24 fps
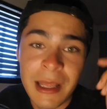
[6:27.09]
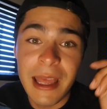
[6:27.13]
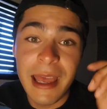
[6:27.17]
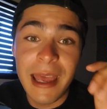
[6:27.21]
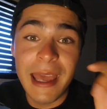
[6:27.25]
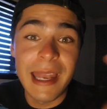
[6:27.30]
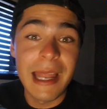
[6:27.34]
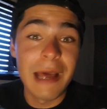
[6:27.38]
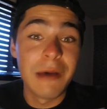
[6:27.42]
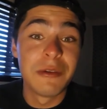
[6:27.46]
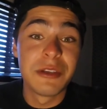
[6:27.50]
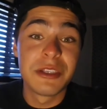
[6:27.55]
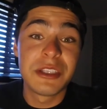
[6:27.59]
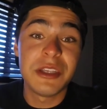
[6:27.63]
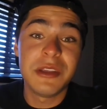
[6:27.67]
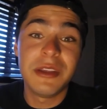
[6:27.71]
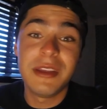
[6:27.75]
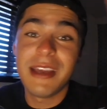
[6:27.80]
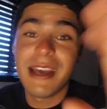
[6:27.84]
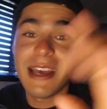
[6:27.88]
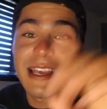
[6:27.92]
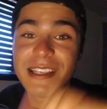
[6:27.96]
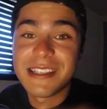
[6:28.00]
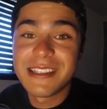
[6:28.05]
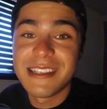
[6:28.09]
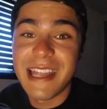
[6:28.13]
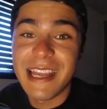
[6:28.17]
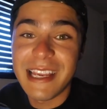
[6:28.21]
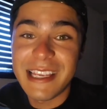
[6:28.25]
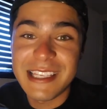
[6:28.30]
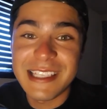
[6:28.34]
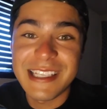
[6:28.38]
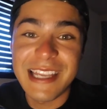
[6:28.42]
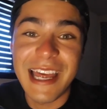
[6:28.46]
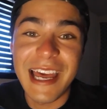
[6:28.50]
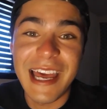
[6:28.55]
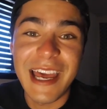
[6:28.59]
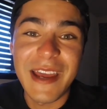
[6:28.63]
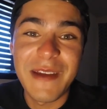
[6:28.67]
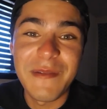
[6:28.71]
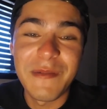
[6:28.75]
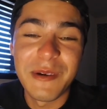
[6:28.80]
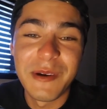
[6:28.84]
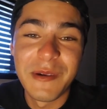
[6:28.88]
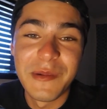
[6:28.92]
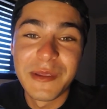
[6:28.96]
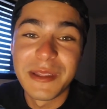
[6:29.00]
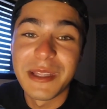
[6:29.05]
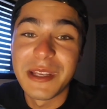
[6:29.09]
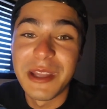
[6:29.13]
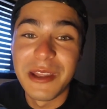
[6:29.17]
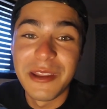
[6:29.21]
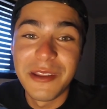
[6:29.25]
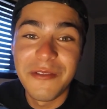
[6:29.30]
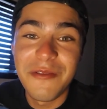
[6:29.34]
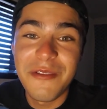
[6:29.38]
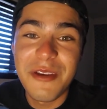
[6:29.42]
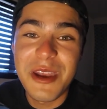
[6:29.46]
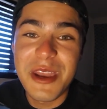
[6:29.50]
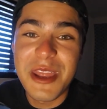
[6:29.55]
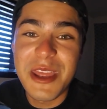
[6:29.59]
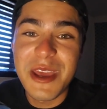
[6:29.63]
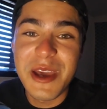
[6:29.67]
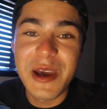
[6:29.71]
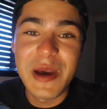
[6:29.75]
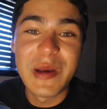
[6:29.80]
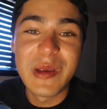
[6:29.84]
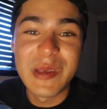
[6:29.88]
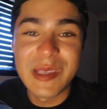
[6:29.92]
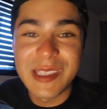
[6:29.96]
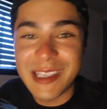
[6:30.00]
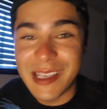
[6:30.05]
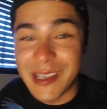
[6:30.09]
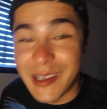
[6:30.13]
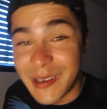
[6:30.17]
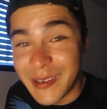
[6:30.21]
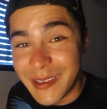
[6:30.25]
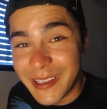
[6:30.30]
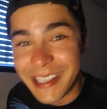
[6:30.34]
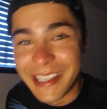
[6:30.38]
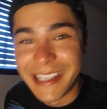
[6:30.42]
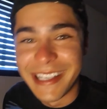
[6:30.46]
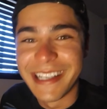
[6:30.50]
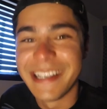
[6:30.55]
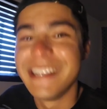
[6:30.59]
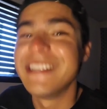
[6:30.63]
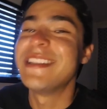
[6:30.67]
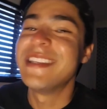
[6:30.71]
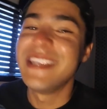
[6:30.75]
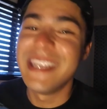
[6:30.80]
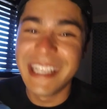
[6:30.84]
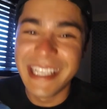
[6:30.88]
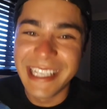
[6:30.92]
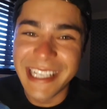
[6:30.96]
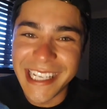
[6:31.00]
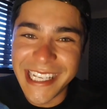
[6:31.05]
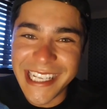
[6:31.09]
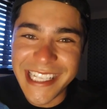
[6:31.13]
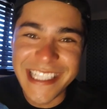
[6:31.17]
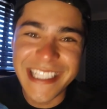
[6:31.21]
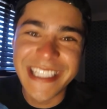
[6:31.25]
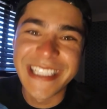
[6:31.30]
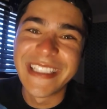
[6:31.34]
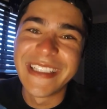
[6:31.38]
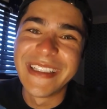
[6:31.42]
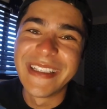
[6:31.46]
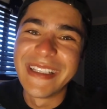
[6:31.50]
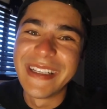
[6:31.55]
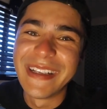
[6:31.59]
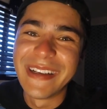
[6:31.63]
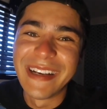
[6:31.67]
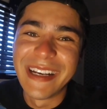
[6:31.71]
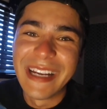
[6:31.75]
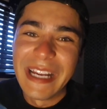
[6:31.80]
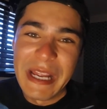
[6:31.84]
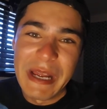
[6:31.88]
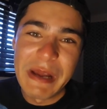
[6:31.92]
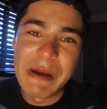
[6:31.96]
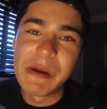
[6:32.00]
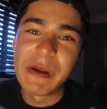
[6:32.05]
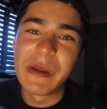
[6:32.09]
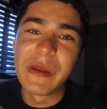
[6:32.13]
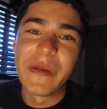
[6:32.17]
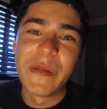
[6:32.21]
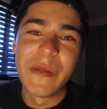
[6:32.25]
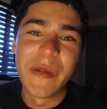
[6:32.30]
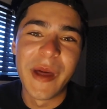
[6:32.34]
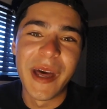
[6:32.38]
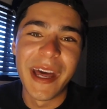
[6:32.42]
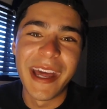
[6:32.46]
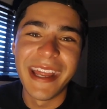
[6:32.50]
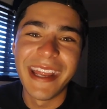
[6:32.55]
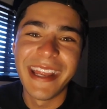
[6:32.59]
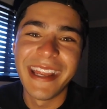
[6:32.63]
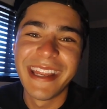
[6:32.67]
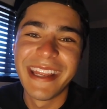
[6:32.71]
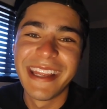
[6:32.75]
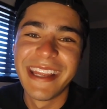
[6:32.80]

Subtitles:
And I will see you guys next time with another video. So see you guys soon. All right, goodbye.